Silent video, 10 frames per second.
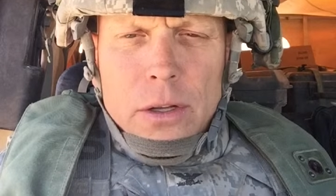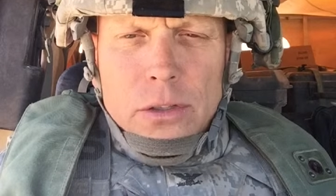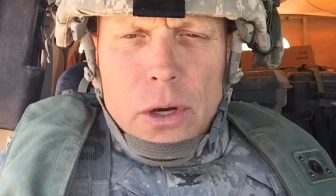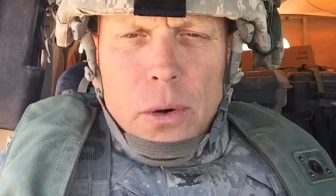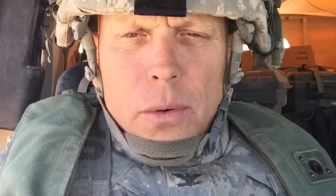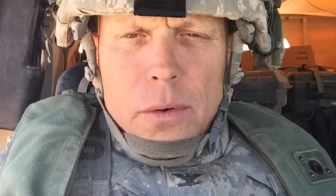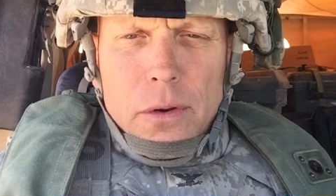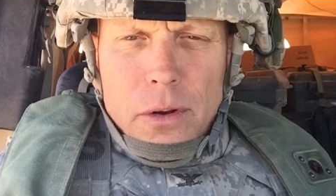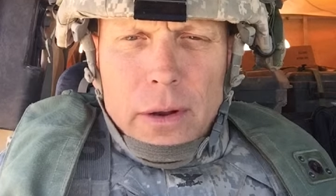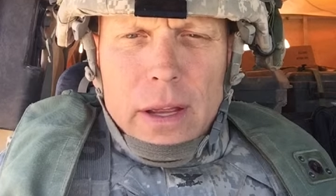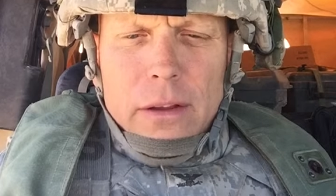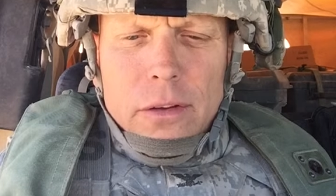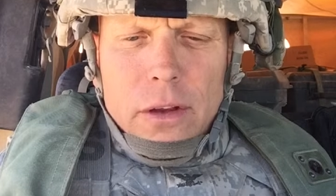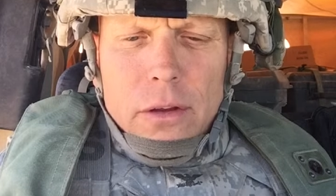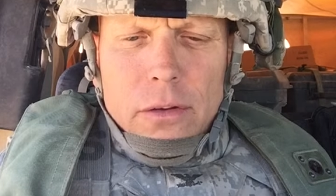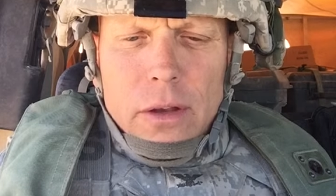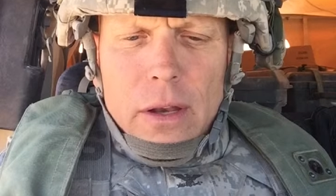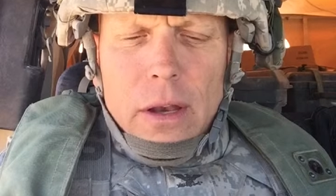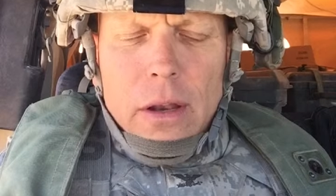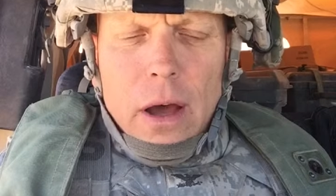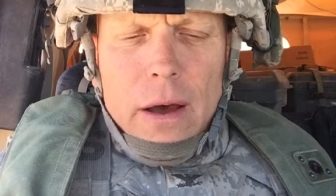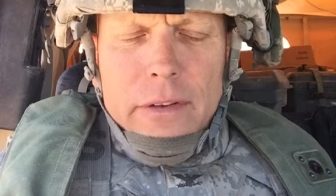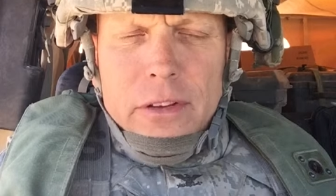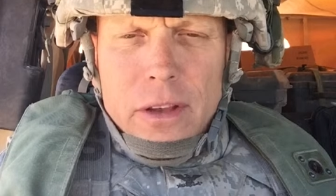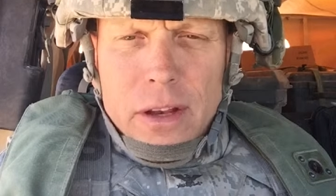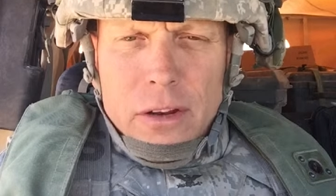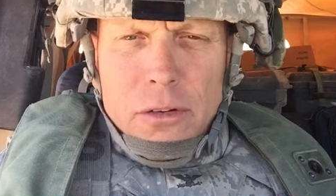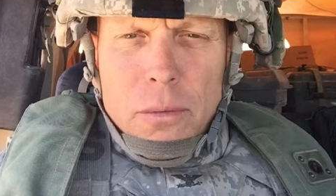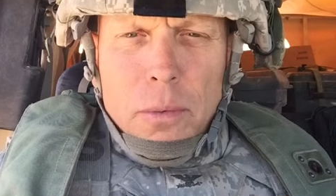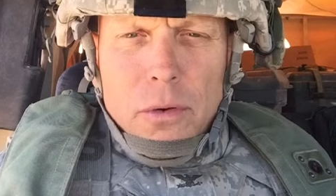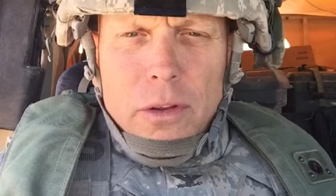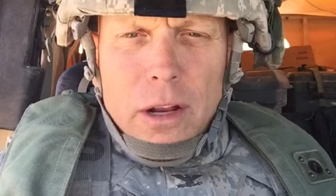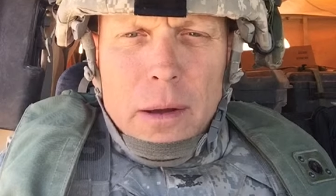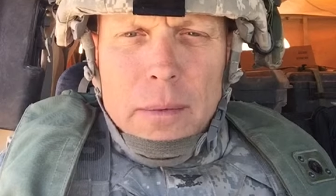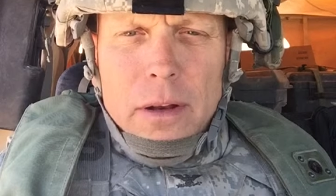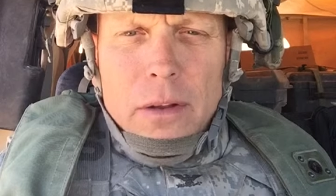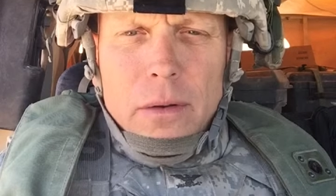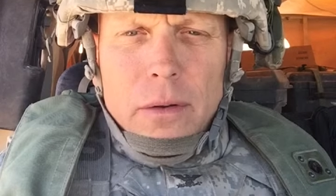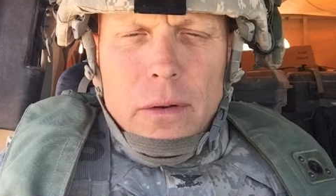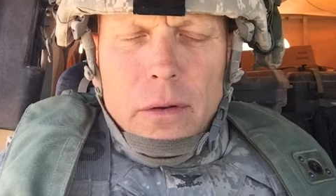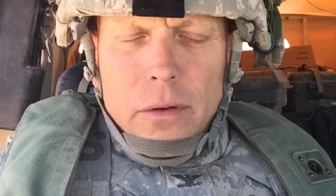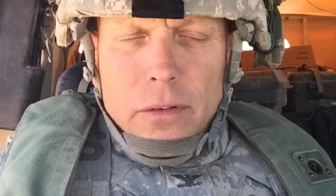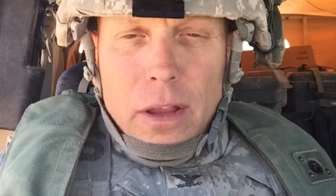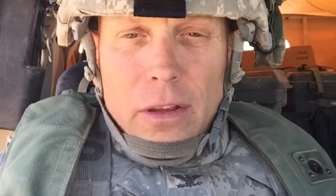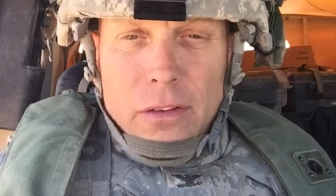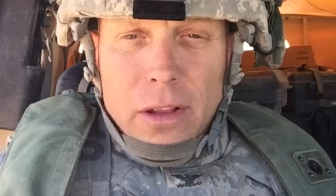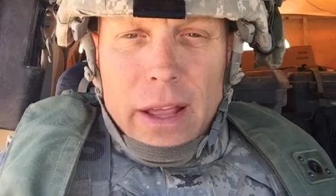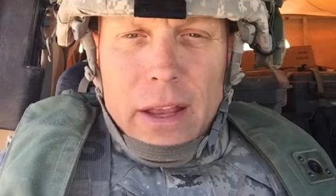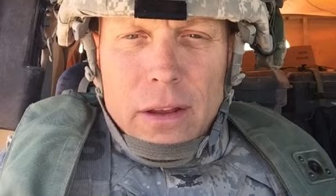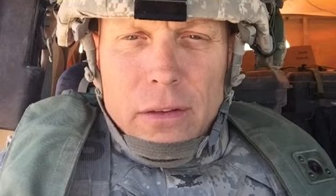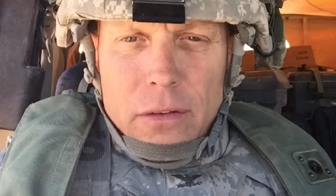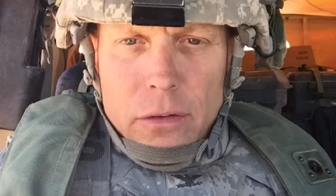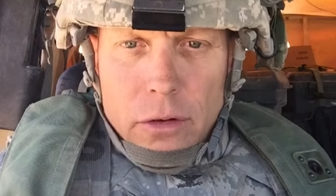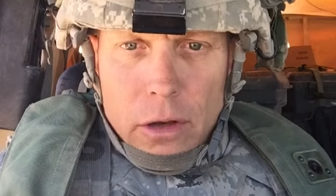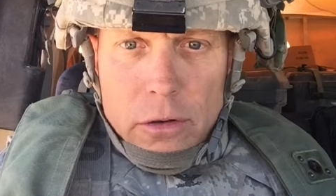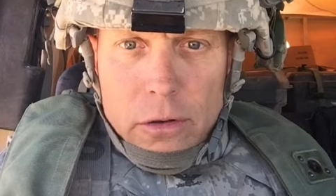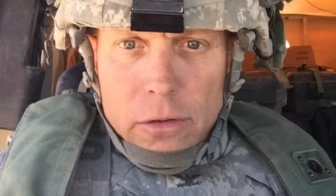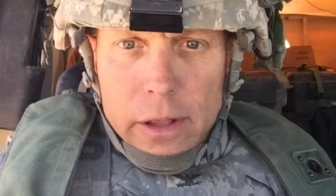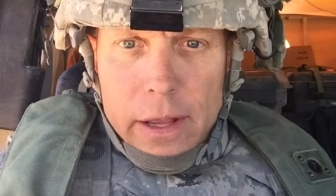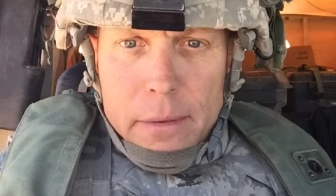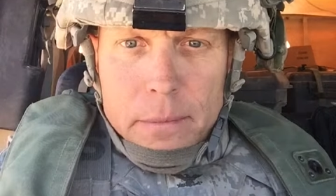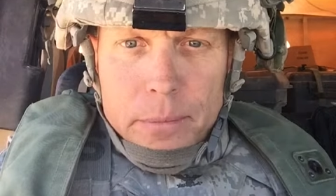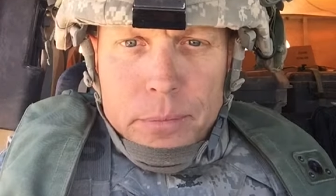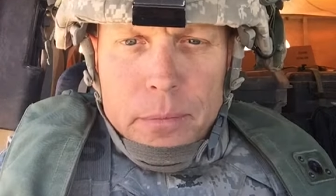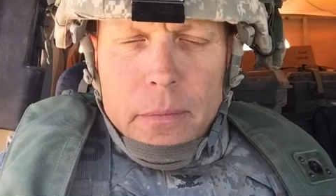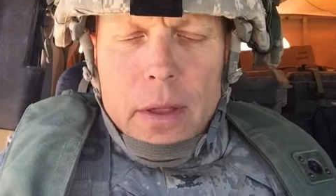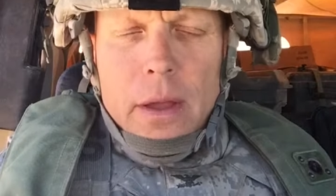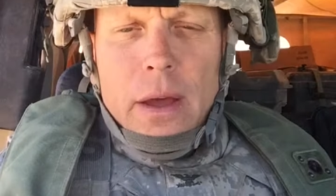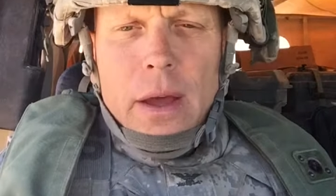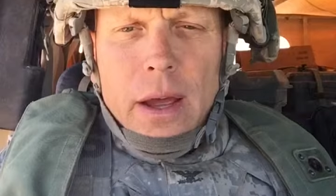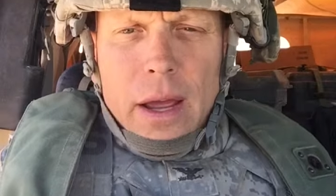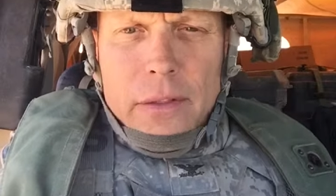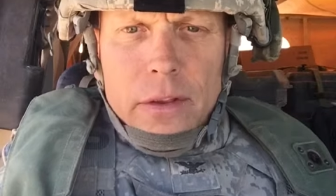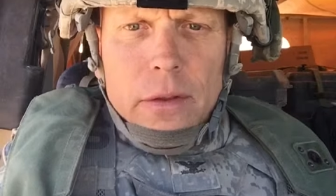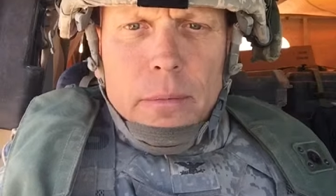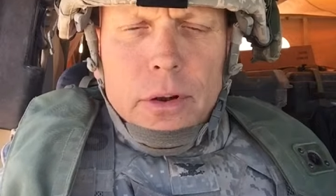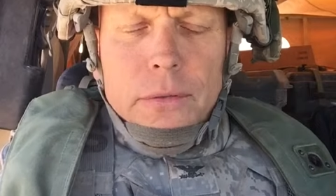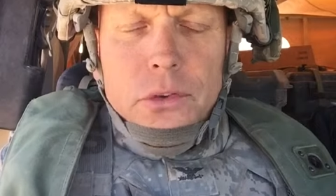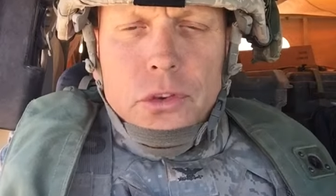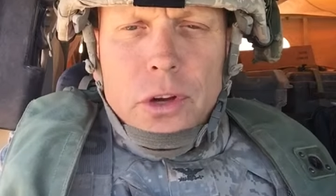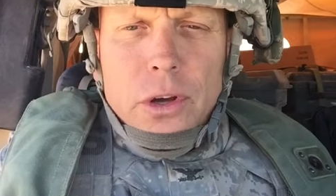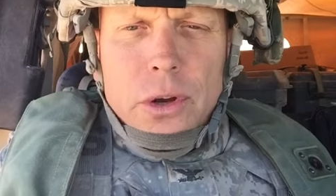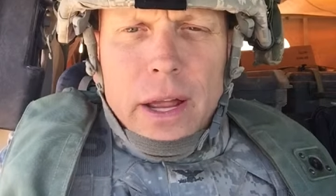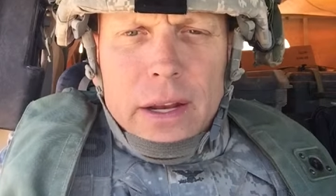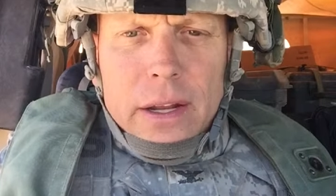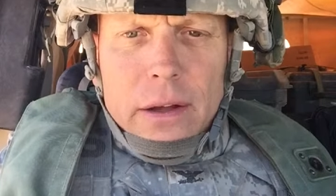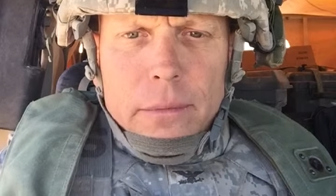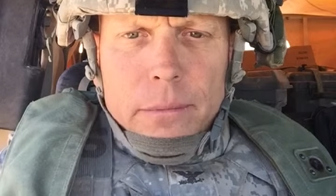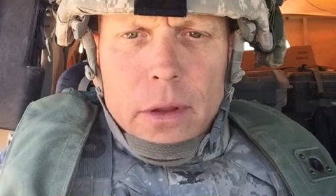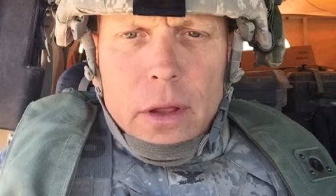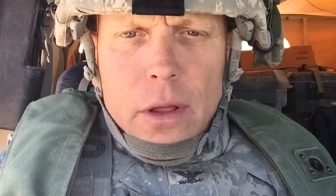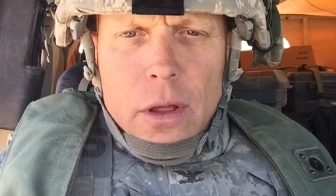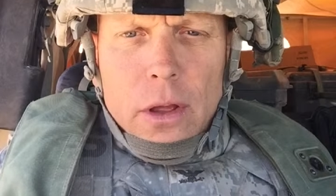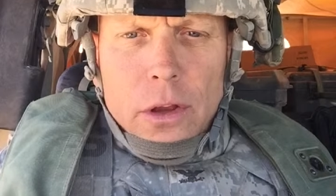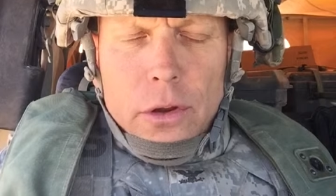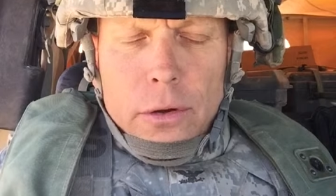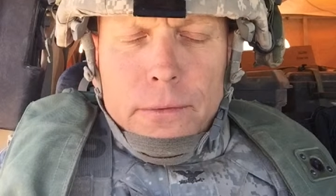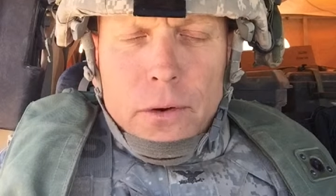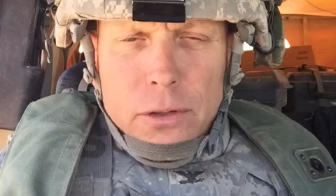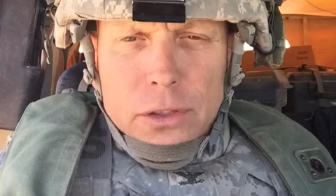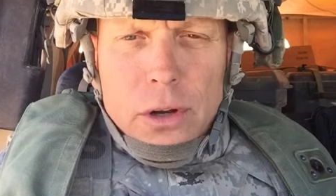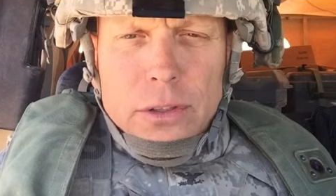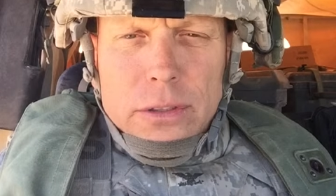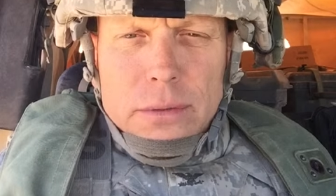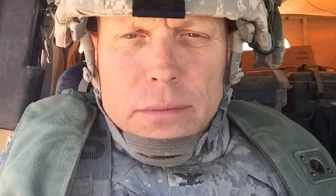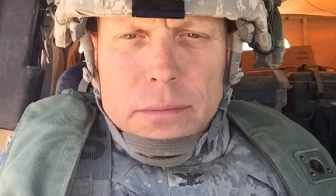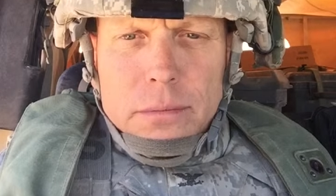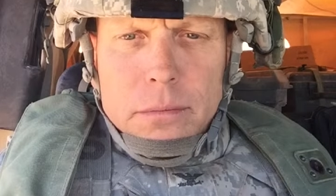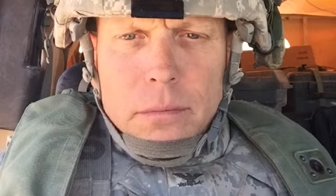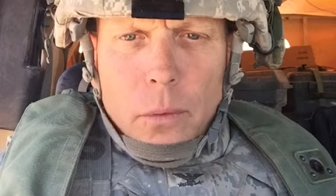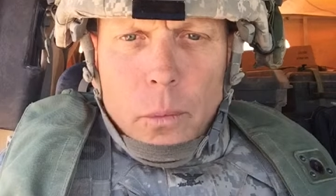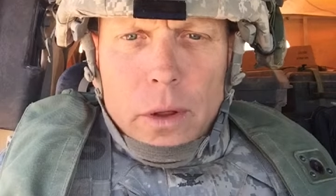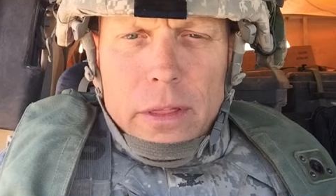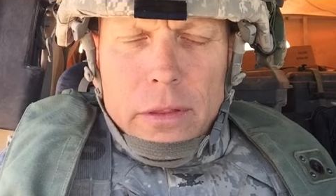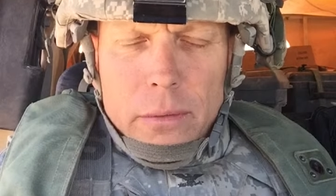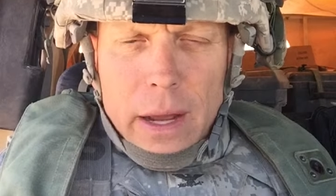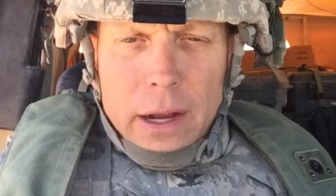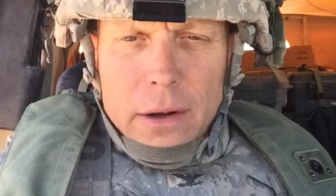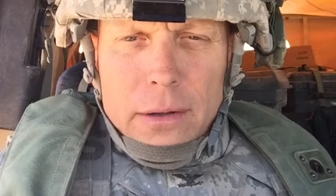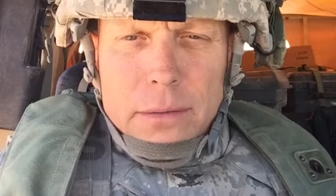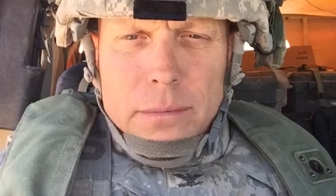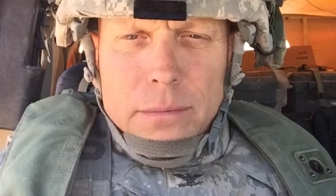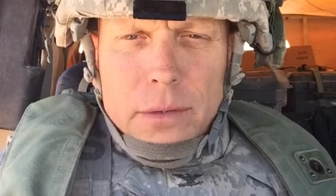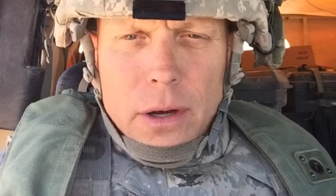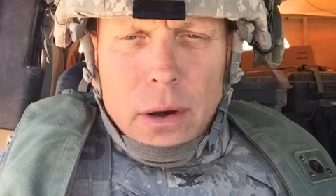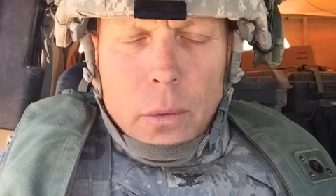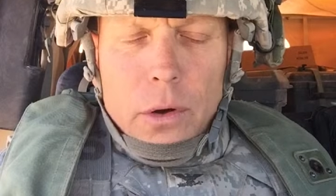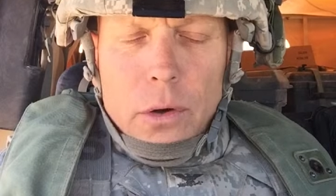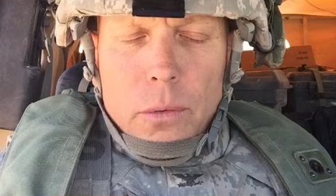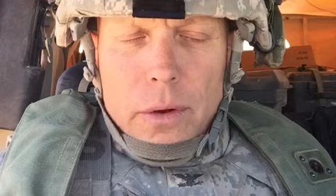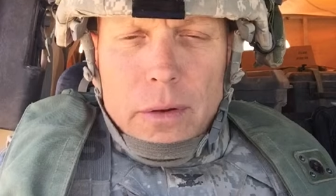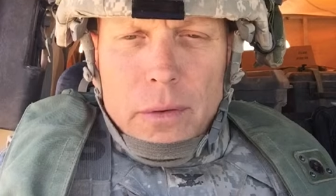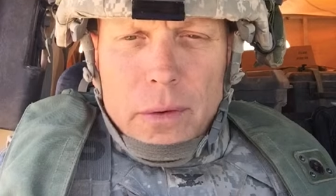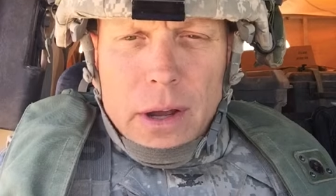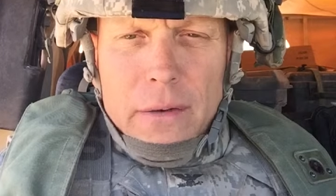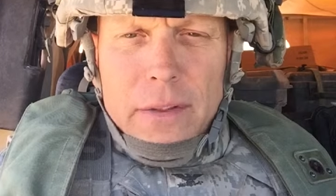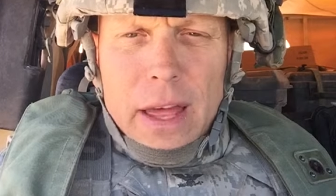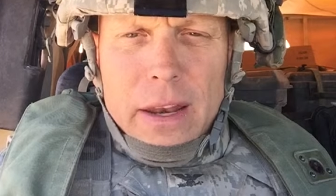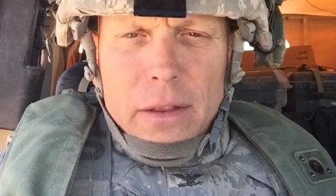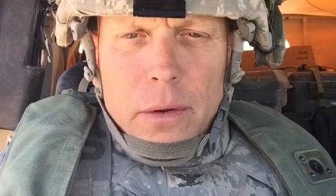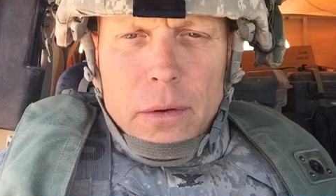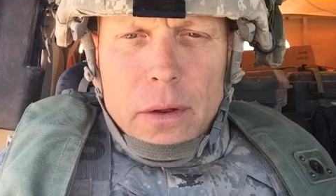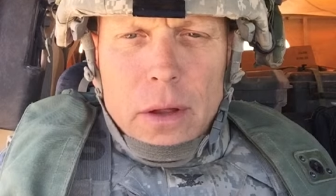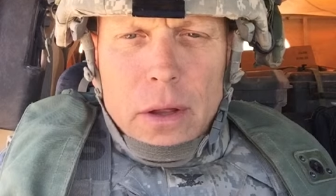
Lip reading: So during execution, obviously initial report's going to come in and say a slant, change to slant, and then the traffic's going to go to A&L. Your first sergeant with the wrecker will go recover that, either